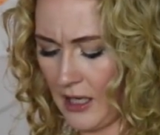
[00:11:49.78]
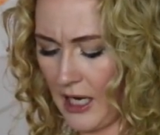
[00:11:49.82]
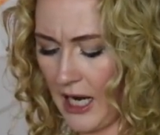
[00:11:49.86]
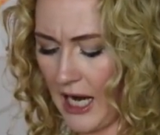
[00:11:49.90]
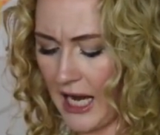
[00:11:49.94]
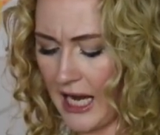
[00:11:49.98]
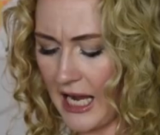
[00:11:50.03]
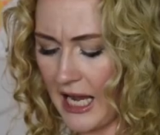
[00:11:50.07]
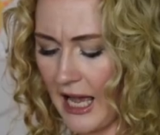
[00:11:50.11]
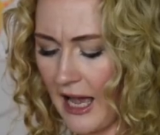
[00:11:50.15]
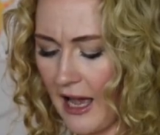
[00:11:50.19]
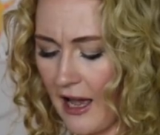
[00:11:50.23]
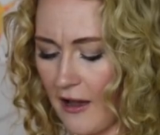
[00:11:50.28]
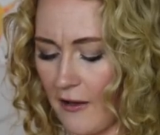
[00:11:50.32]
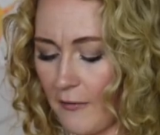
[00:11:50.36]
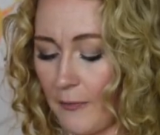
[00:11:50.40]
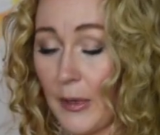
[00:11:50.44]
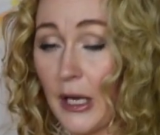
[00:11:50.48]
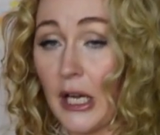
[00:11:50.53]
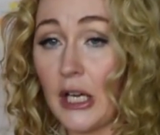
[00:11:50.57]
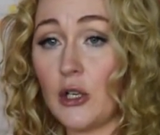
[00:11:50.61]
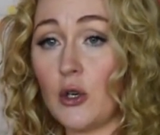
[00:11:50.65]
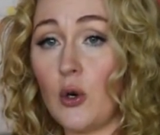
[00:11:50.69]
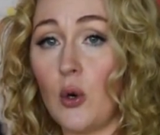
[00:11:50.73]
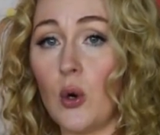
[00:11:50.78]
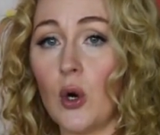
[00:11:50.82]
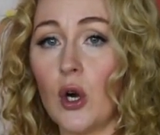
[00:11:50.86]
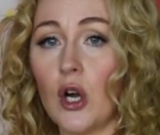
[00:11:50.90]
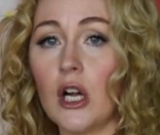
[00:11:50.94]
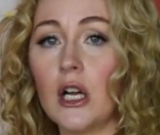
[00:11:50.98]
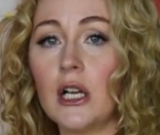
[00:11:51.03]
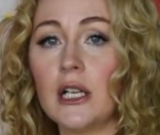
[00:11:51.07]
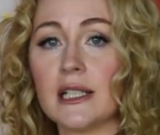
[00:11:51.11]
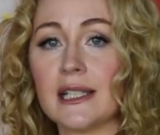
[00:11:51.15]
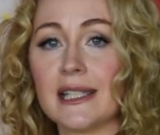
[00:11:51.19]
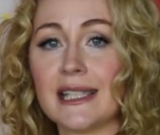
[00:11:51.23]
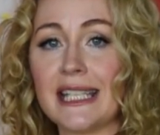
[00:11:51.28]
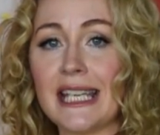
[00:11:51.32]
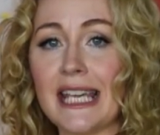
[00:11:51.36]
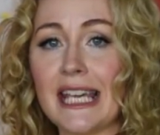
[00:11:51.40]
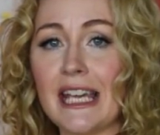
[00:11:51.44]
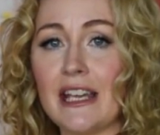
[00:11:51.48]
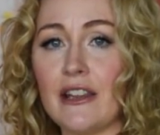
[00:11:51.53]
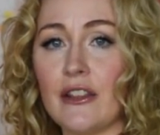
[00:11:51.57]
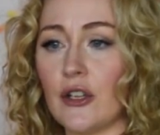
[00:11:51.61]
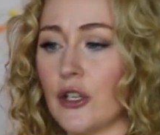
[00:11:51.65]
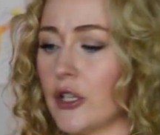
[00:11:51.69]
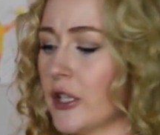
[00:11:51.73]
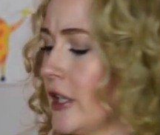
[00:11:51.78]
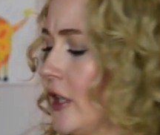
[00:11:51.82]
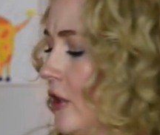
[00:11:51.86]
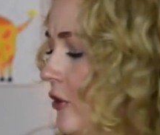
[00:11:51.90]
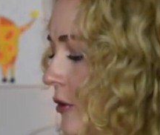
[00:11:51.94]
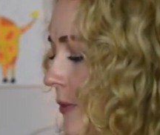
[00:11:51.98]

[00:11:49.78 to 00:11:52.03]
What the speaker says: I have my Korg CA30